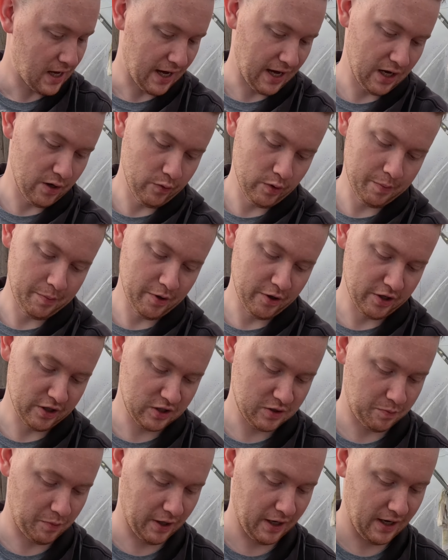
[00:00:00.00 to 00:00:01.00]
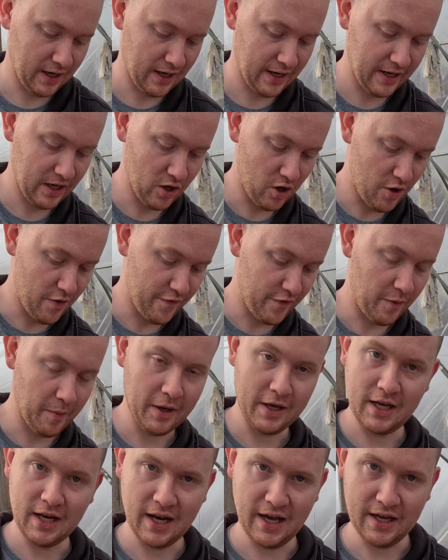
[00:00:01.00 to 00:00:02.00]
I will put a sprinkling of
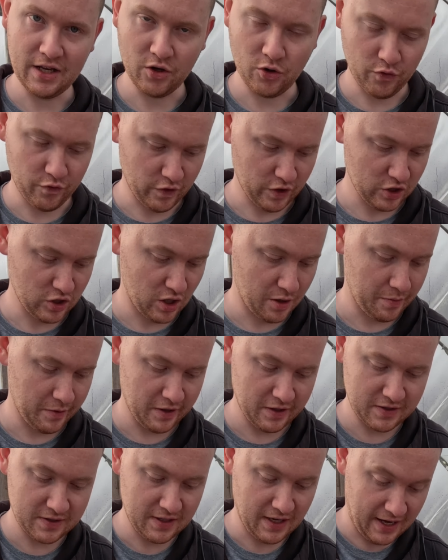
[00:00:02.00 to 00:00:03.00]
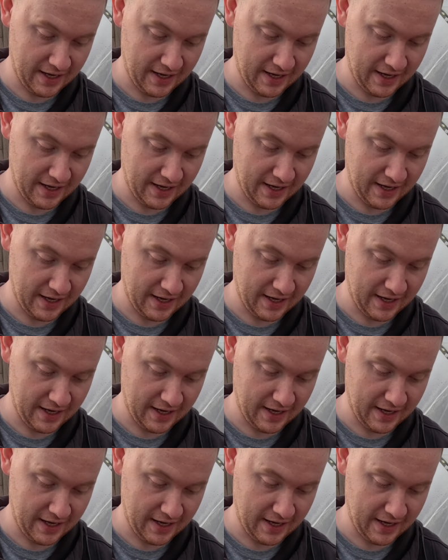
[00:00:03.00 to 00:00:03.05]
vermiculite over the top of this,